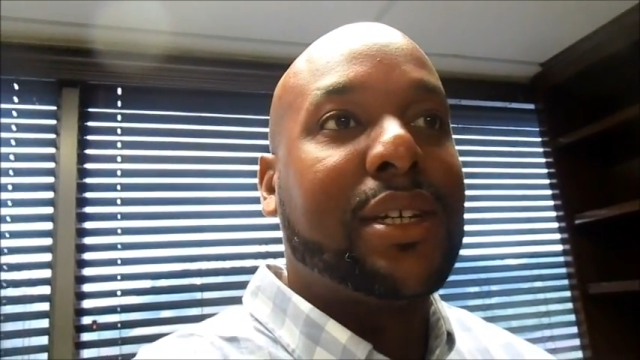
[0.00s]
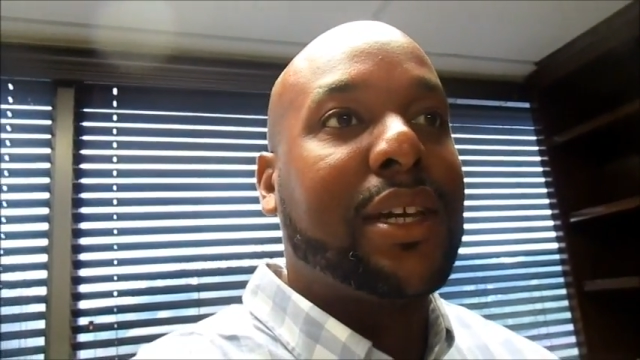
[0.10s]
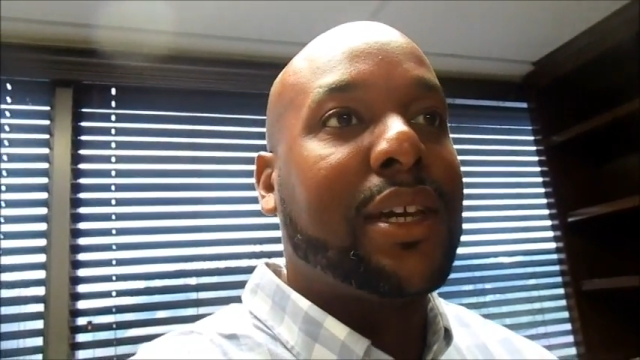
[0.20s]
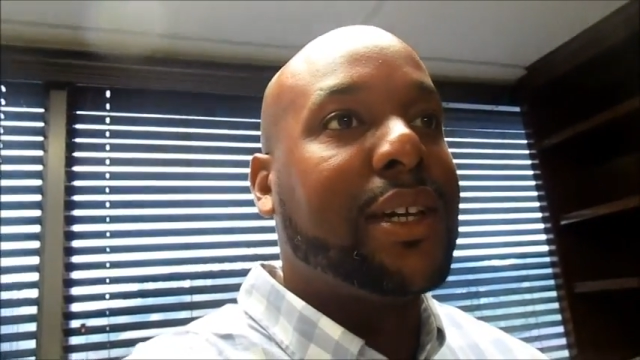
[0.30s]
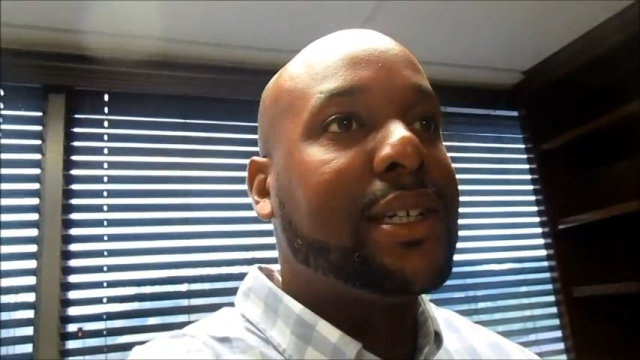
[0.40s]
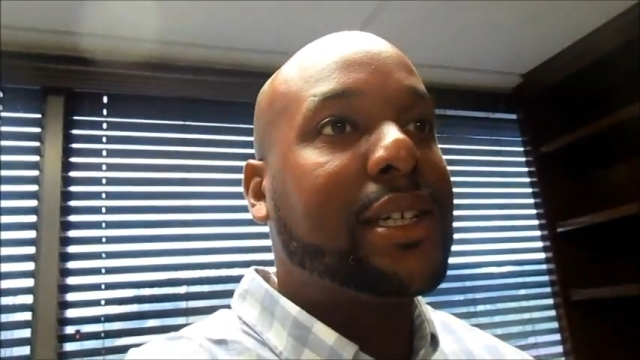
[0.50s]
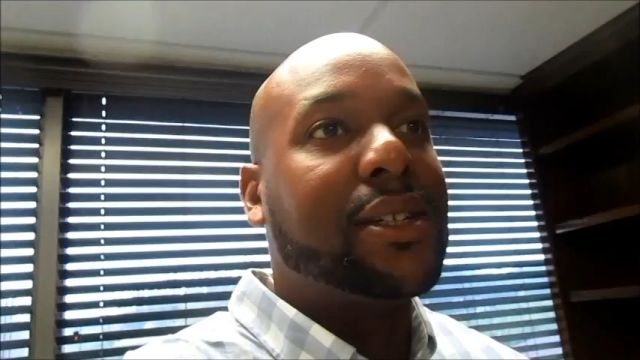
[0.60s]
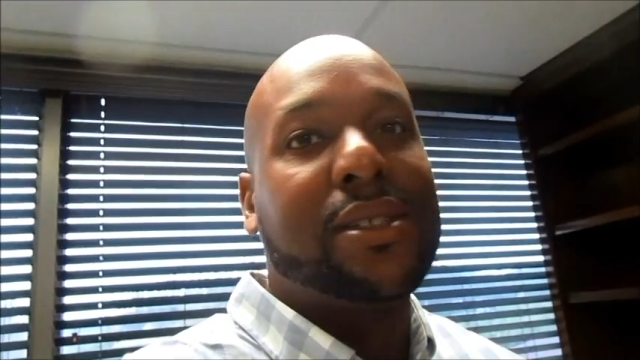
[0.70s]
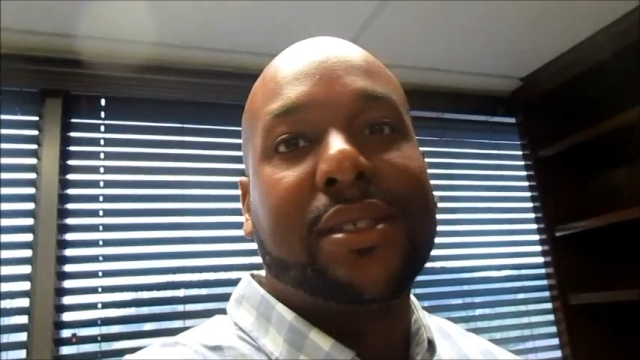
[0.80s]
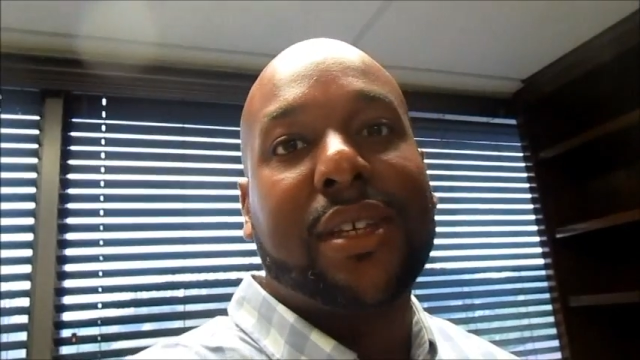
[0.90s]
I can to
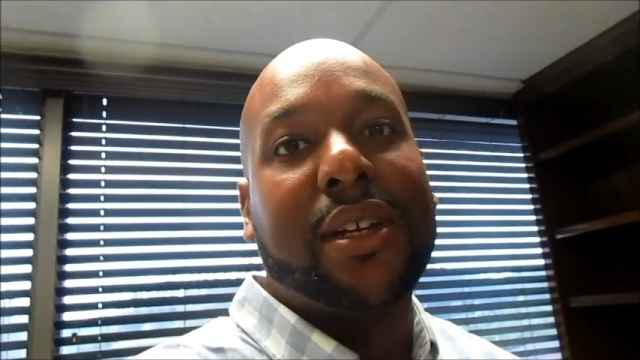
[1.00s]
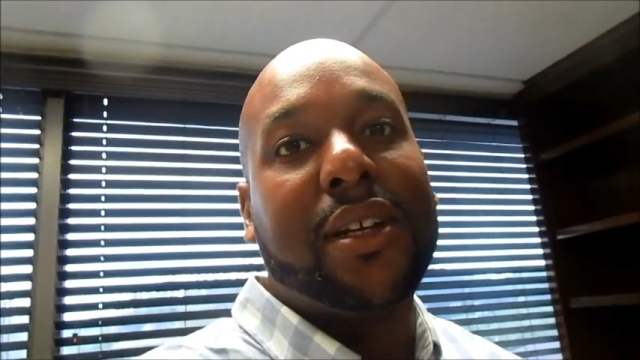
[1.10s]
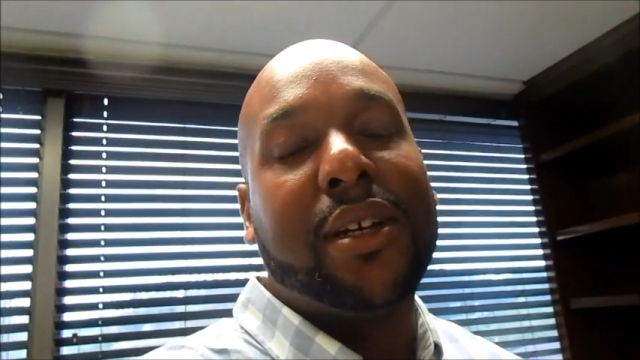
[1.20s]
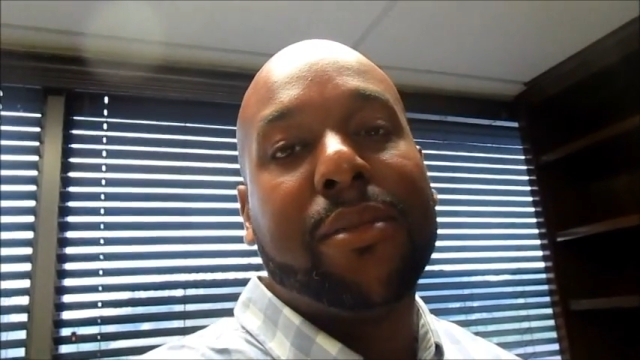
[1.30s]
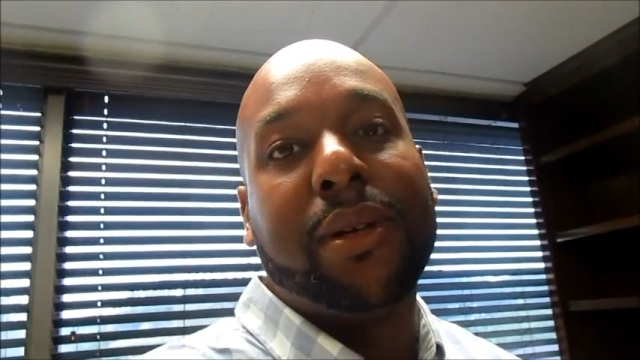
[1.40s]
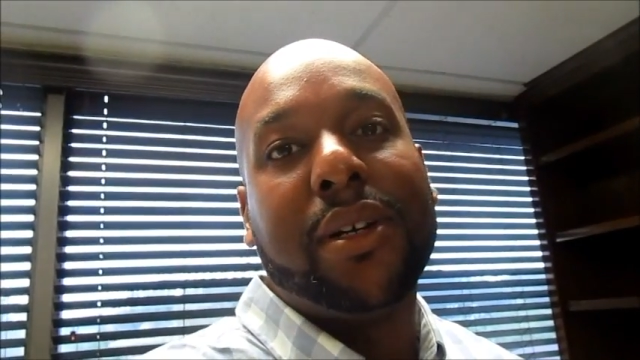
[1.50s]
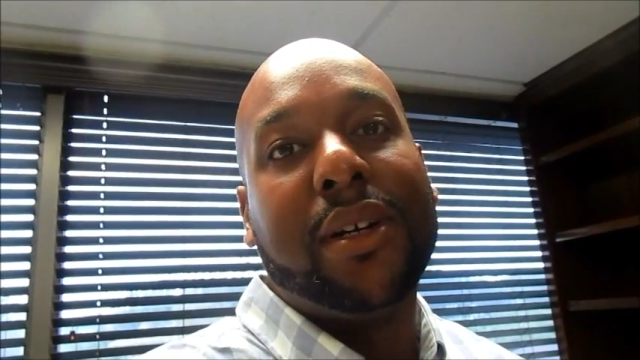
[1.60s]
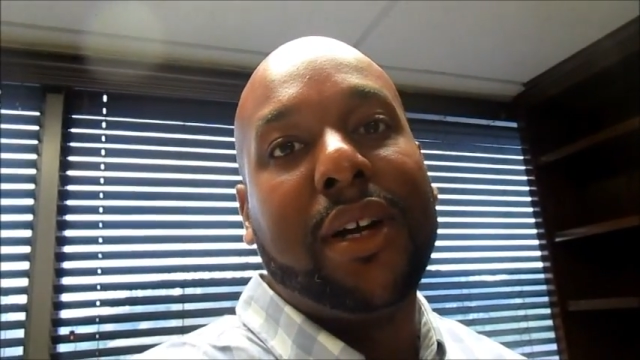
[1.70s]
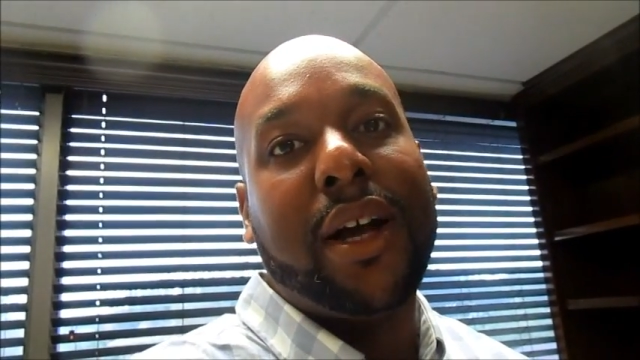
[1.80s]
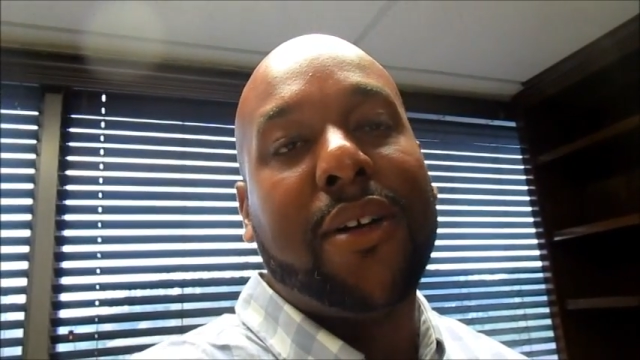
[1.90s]
get us set up
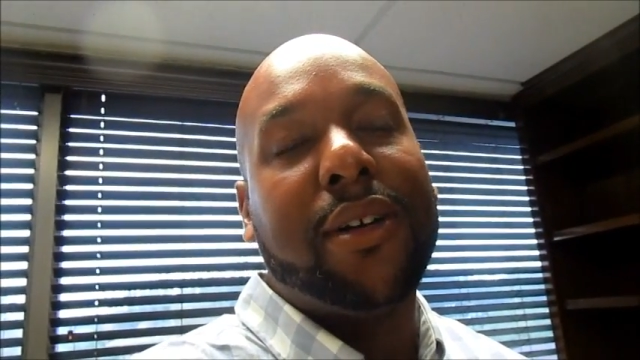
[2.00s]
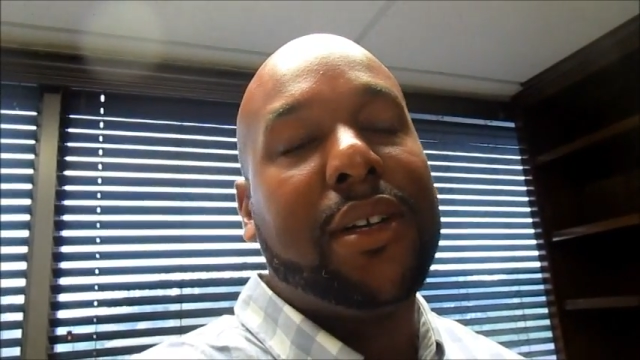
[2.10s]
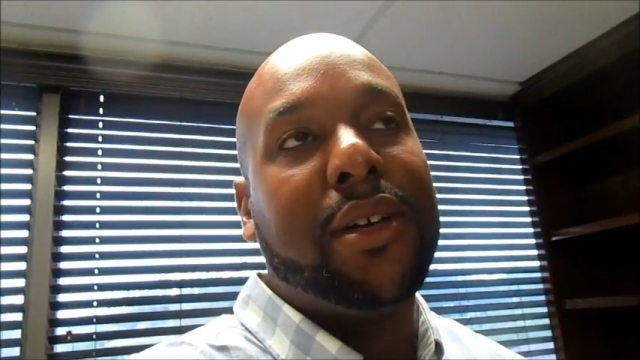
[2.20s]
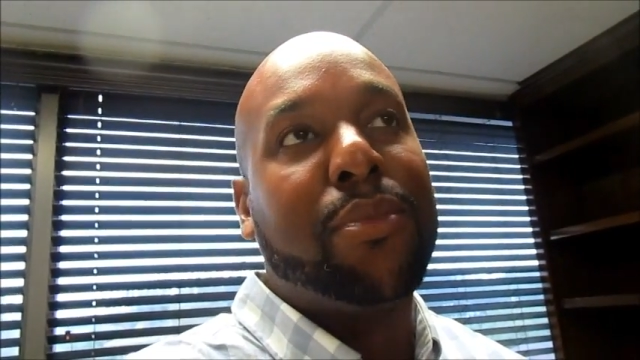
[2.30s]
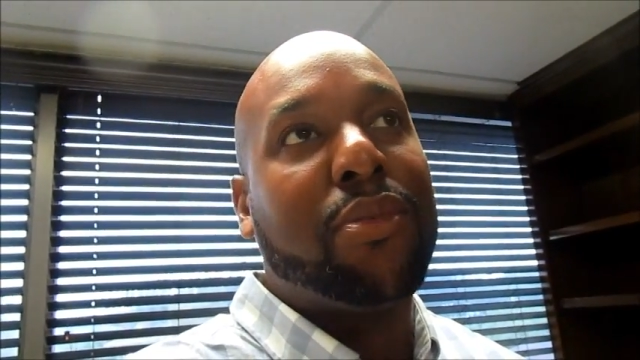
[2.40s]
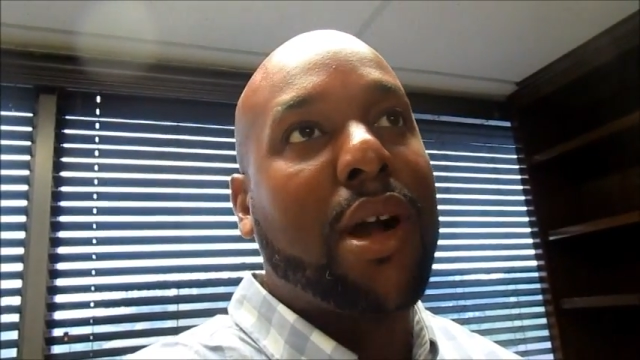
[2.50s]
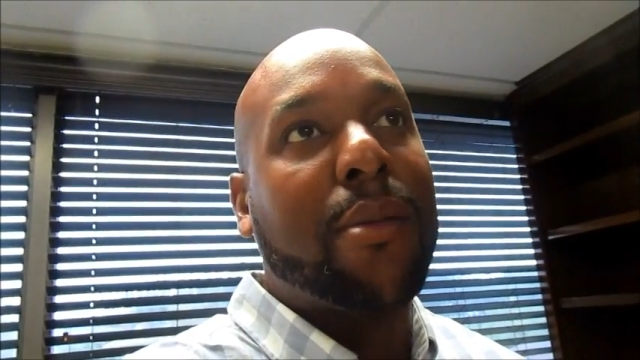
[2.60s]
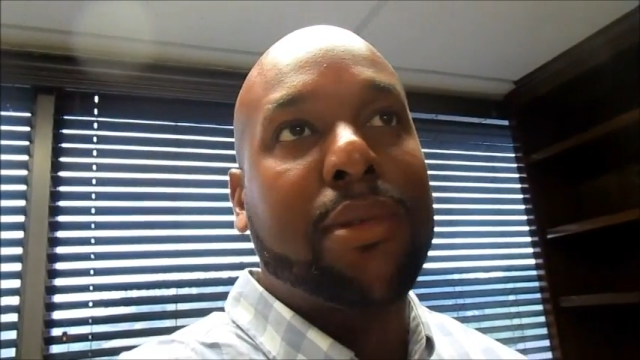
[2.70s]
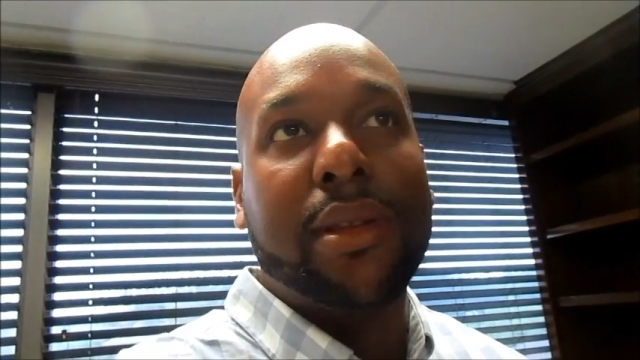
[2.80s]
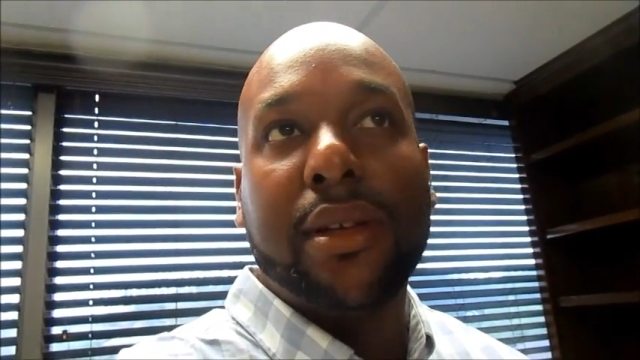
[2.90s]
uh, out here
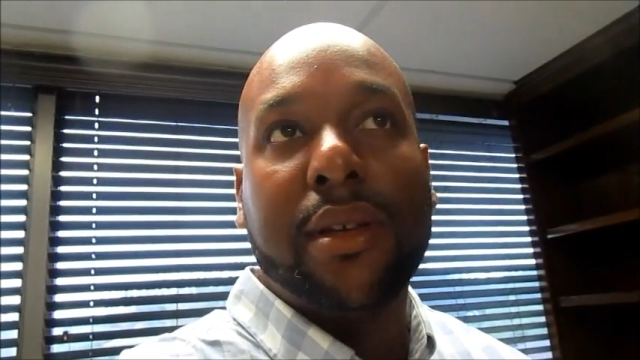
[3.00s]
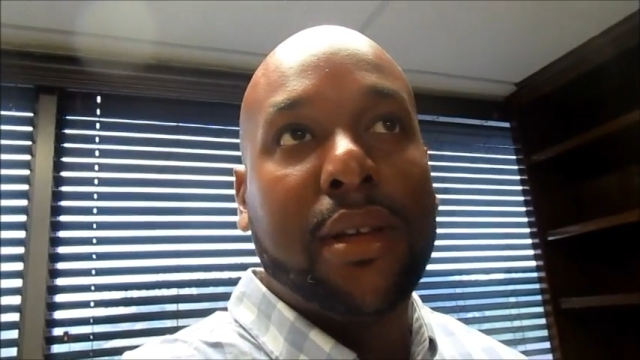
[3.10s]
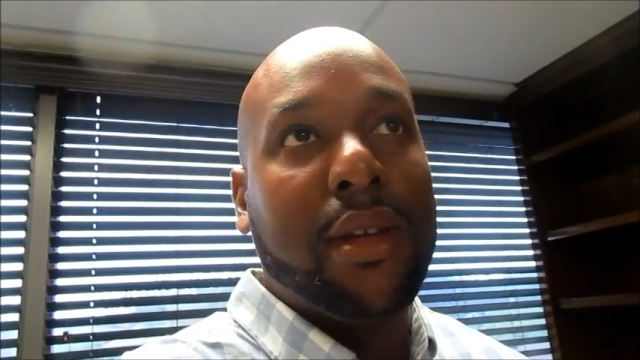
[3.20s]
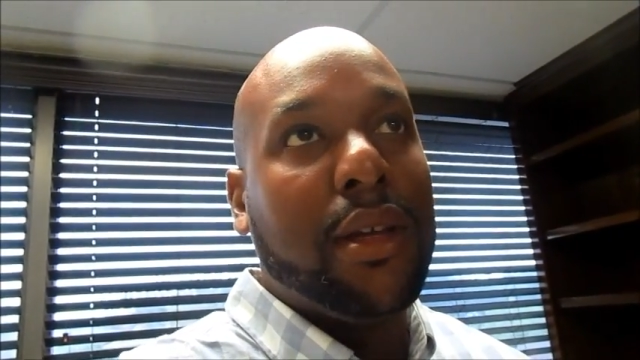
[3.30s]
properly.